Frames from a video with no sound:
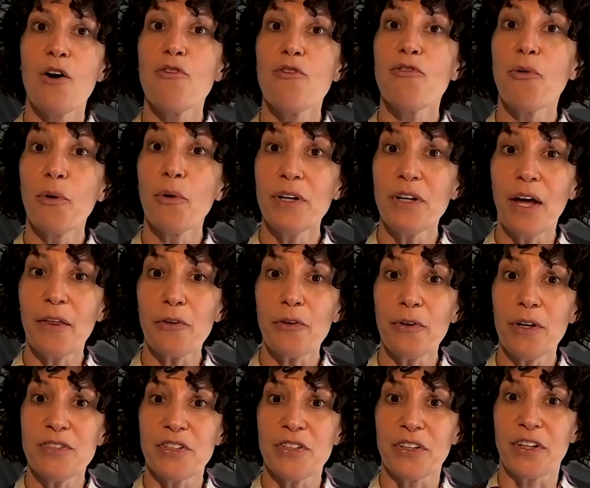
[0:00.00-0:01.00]
For
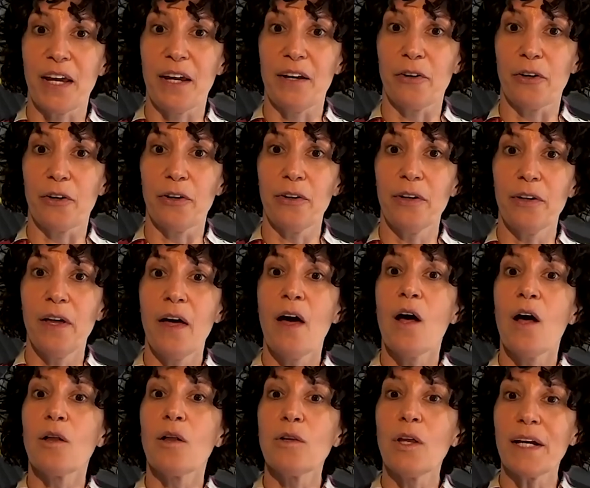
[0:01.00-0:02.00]
another indicator,
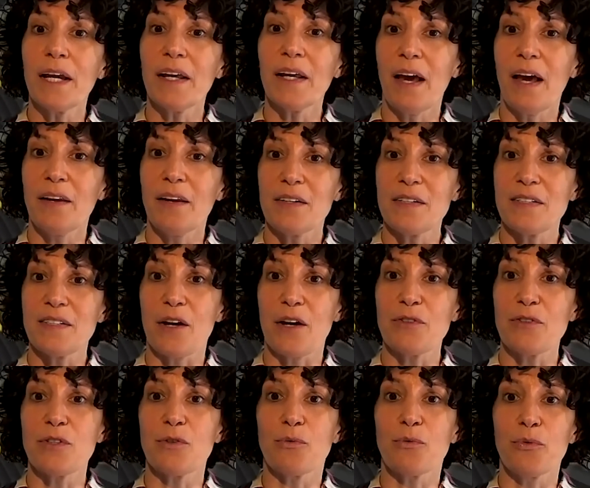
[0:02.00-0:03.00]
look at
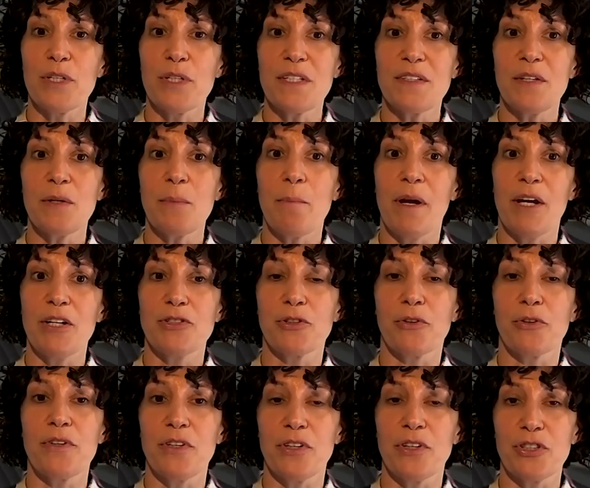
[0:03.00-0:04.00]
NSF's recent
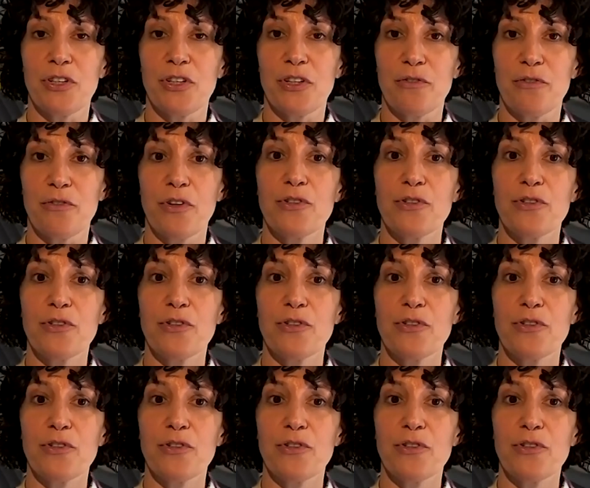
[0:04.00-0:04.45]
major initiative